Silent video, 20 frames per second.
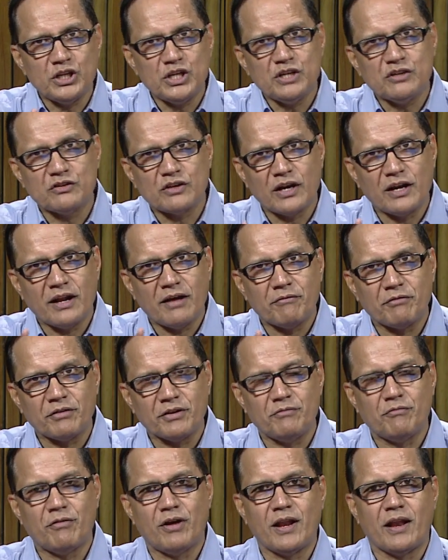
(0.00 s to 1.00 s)
each and
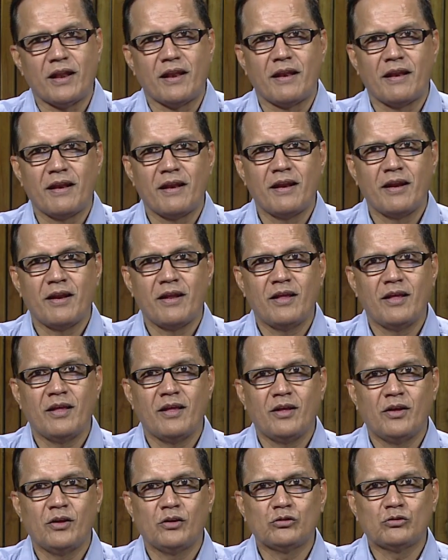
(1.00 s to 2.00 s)
every one,
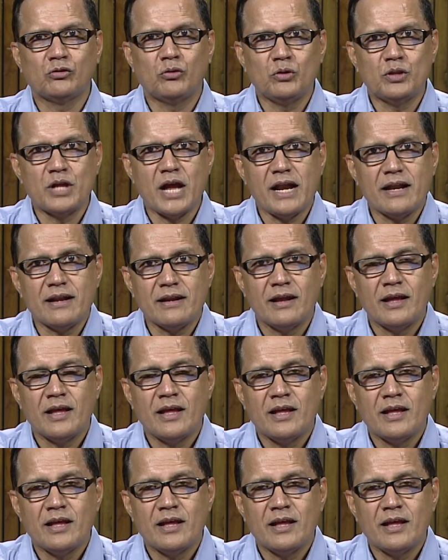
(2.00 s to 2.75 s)
so that